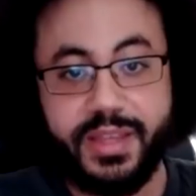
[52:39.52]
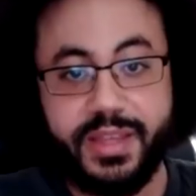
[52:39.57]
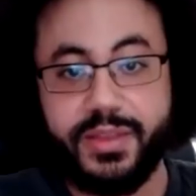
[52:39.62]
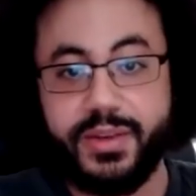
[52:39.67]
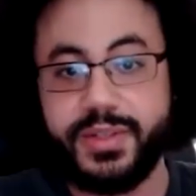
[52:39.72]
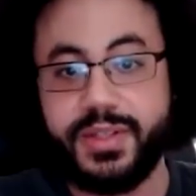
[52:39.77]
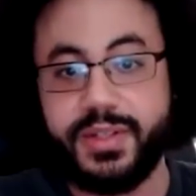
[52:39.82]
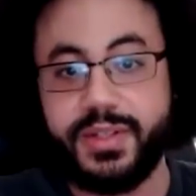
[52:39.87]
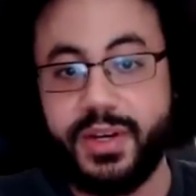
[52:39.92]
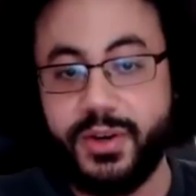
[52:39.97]

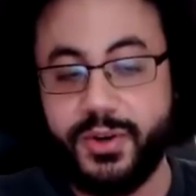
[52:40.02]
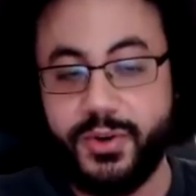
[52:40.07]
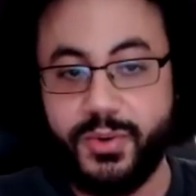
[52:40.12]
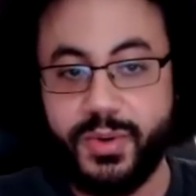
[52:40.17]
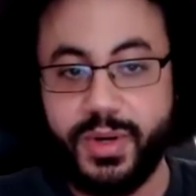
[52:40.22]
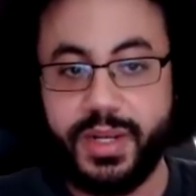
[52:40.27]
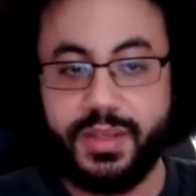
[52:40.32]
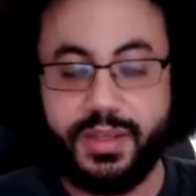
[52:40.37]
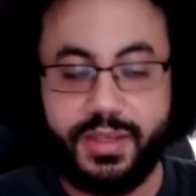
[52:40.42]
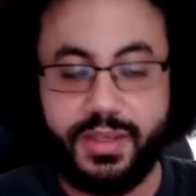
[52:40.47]
there's
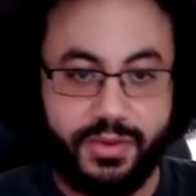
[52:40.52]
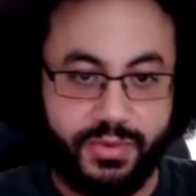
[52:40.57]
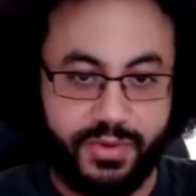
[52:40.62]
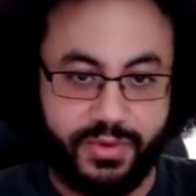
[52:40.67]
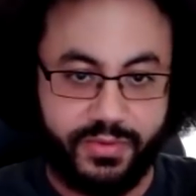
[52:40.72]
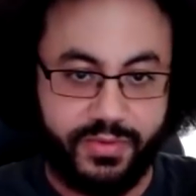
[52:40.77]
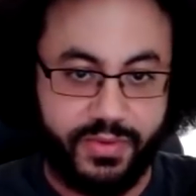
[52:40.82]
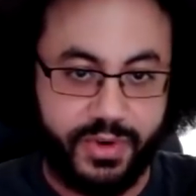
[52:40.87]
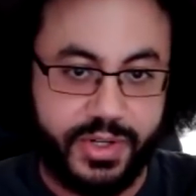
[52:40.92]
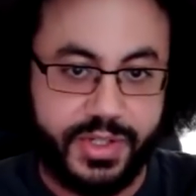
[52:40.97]
no
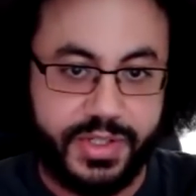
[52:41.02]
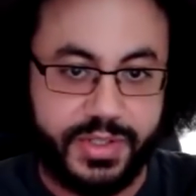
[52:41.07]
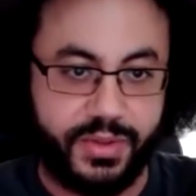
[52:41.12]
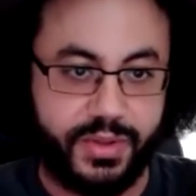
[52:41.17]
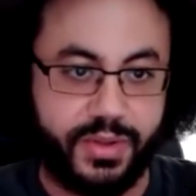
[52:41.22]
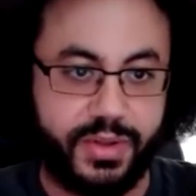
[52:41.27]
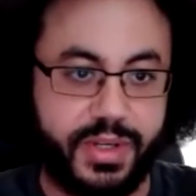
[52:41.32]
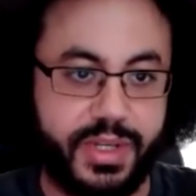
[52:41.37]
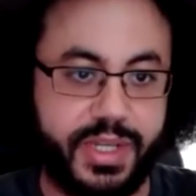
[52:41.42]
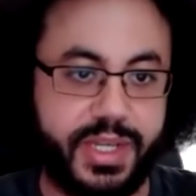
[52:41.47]

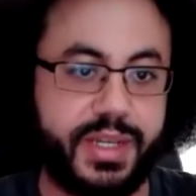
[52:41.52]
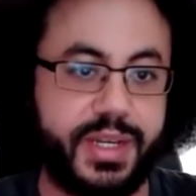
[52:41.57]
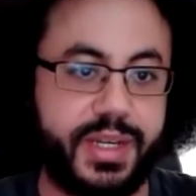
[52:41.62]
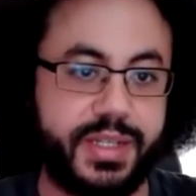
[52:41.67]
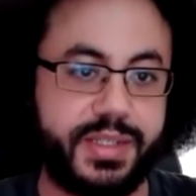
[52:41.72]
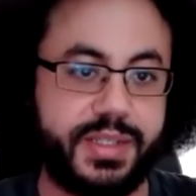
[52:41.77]
universal because-